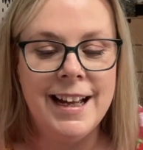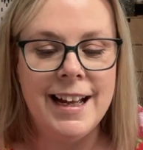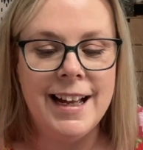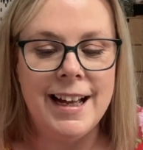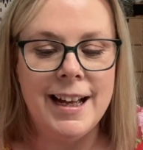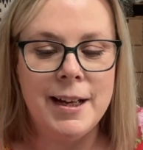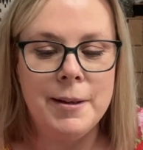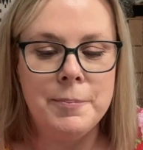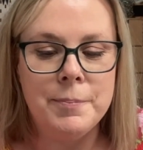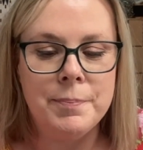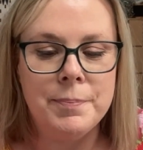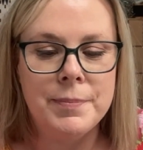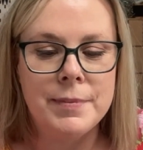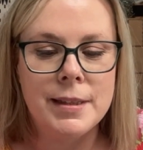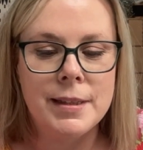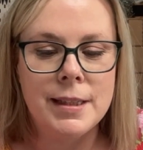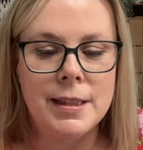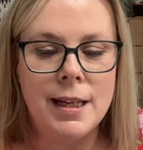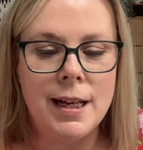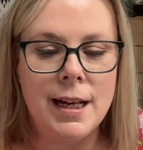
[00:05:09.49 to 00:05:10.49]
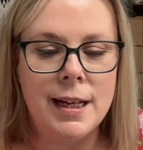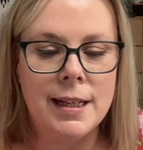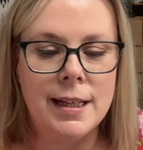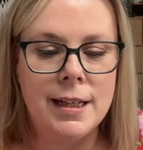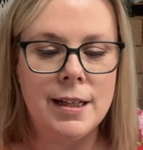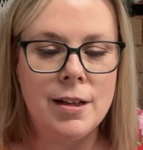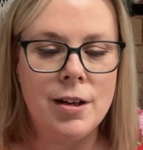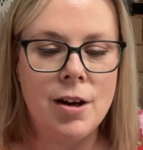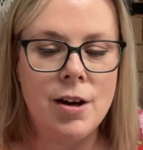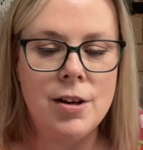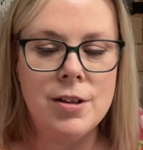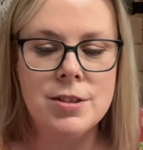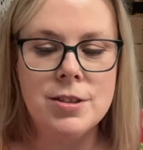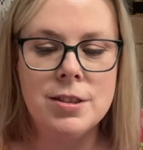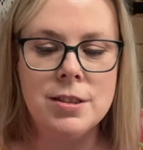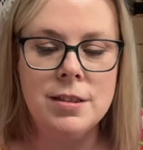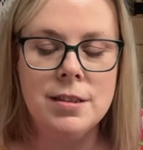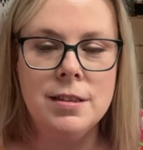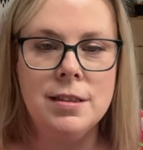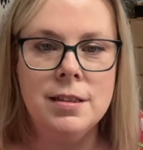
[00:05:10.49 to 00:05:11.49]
And I got